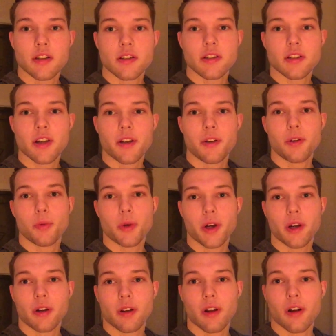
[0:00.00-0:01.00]
It's now
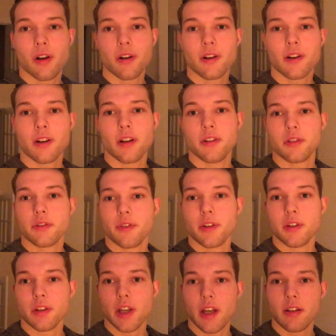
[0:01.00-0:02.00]
1 o'clock and I just
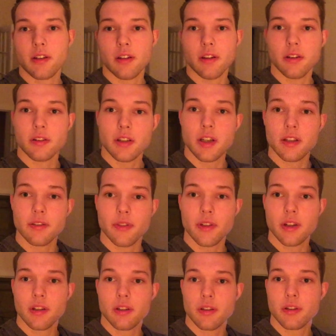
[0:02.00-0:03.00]
finished editing today's
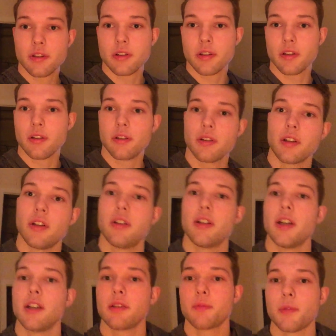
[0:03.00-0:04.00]
video, so I'm going
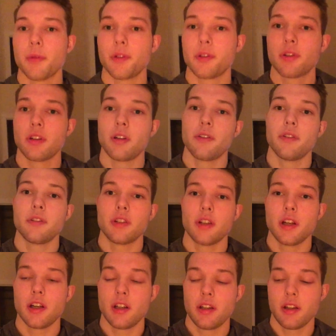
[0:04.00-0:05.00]
to test my blood sugar levels
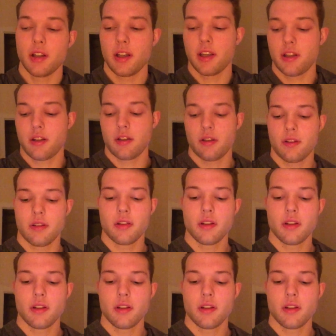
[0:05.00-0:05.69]
and then